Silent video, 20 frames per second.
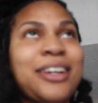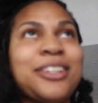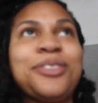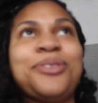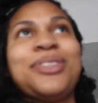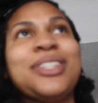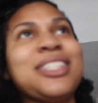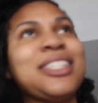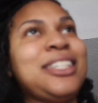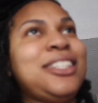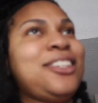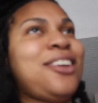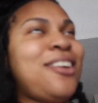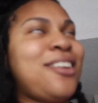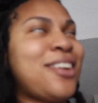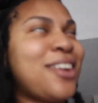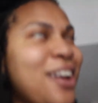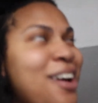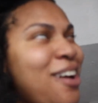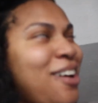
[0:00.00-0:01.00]
I just want to let
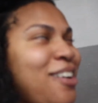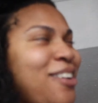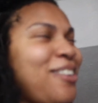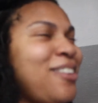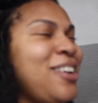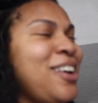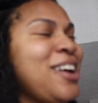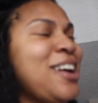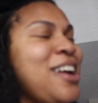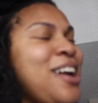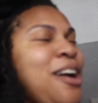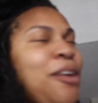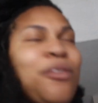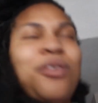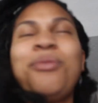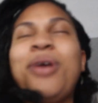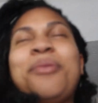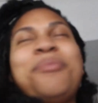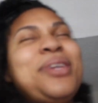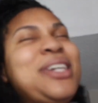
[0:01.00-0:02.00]
y'all know
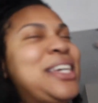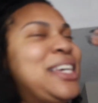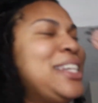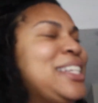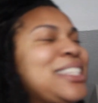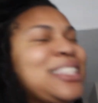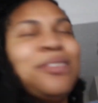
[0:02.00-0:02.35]
we might be getting